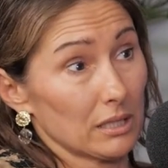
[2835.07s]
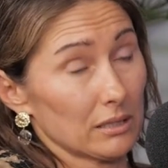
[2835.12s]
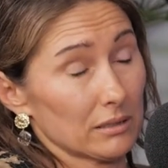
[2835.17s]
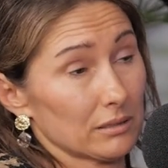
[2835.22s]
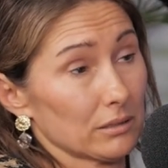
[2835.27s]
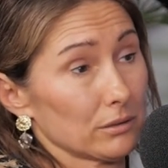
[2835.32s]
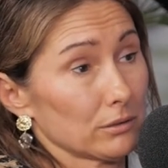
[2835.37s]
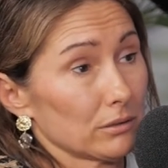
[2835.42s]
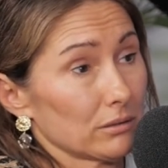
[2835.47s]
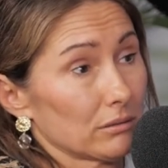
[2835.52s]

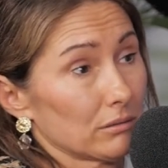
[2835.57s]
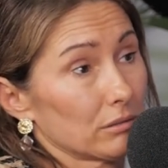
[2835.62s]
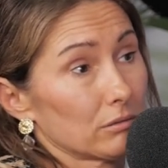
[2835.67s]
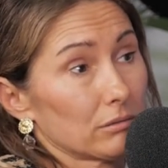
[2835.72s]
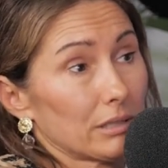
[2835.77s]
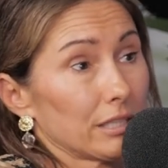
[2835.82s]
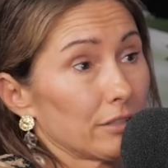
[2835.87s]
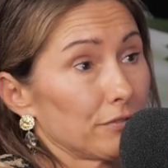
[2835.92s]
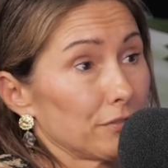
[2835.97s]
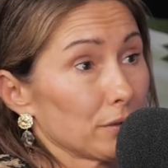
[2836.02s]
So
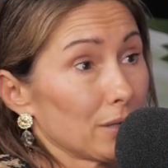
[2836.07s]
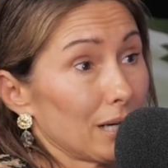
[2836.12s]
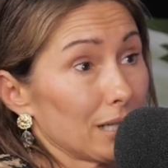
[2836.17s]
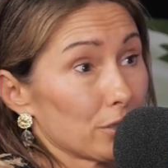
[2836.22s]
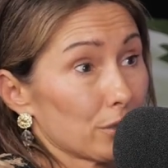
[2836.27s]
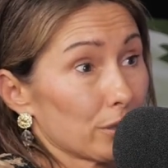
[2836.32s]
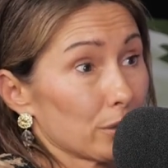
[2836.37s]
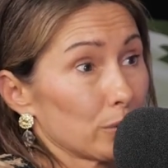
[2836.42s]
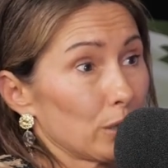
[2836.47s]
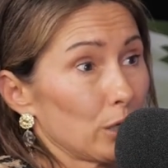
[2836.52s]
great if you are
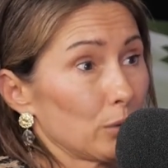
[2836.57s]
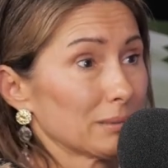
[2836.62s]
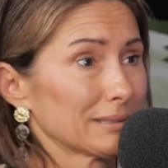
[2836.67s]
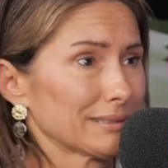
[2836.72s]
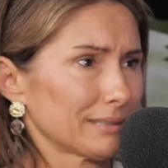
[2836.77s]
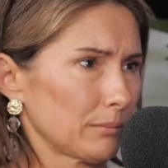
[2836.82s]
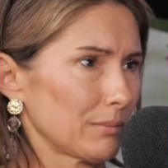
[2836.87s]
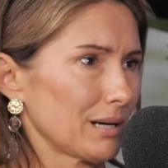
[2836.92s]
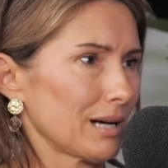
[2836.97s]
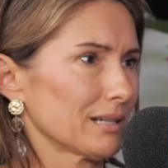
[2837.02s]
doing well, but
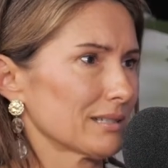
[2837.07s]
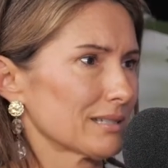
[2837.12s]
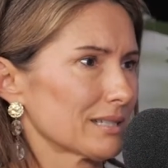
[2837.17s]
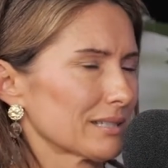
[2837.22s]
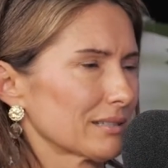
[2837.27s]
some aren't.